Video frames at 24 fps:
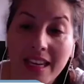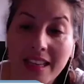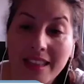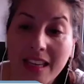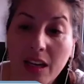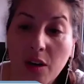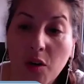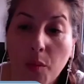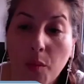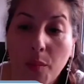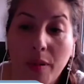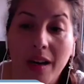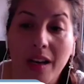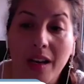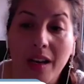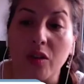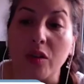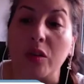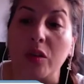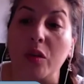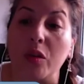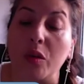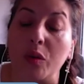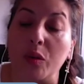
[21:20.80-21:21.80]
the
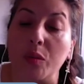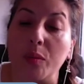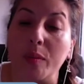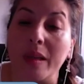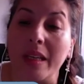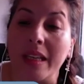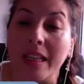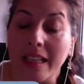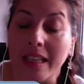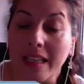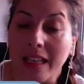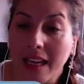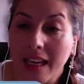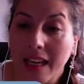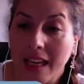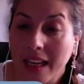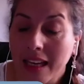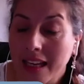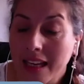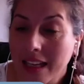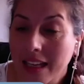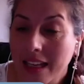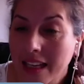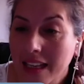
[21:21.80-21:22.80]
cooperation could be
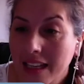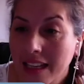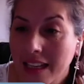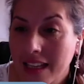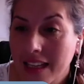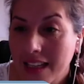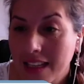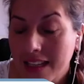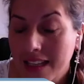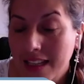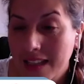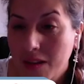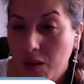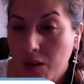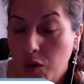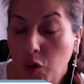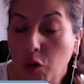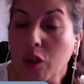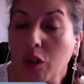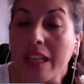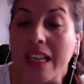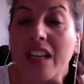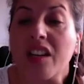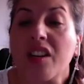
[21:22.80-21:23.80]

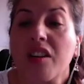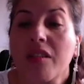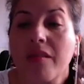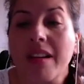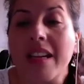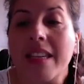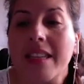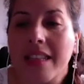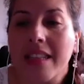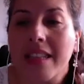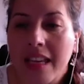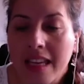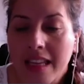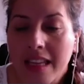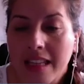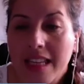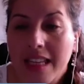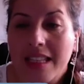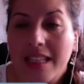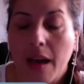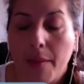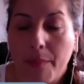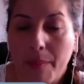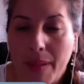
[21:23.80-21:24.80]
could increase
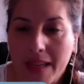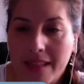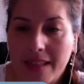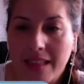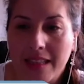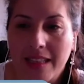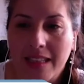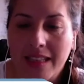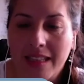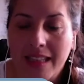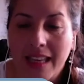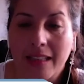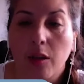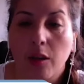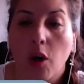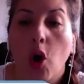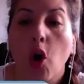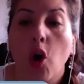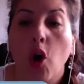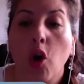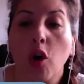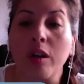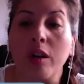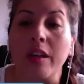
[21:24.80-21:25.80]
this capacity that
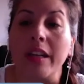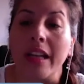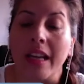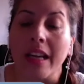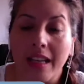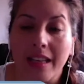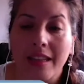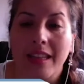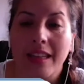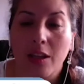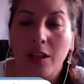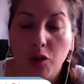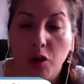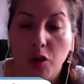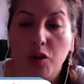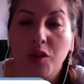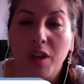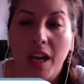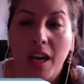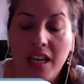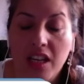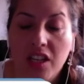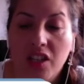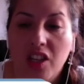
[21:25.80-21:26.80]
all the
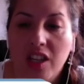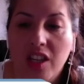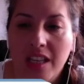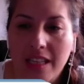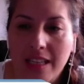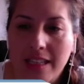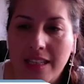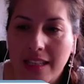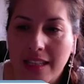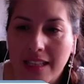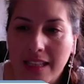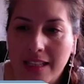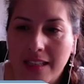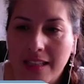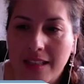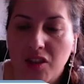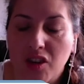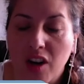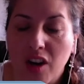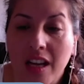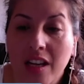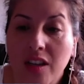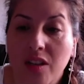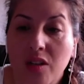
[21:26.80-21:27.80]
society is
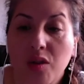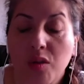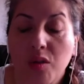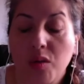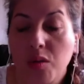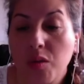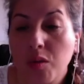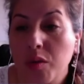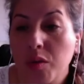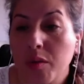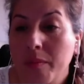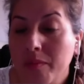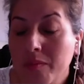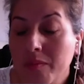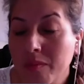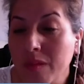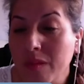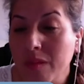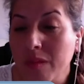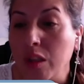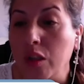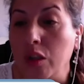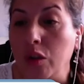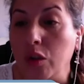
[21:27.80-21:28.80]
trying to
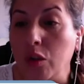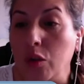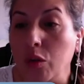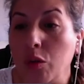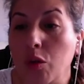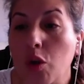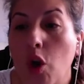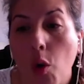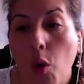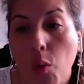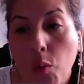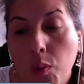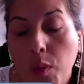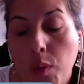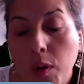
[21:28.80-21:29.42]
cope.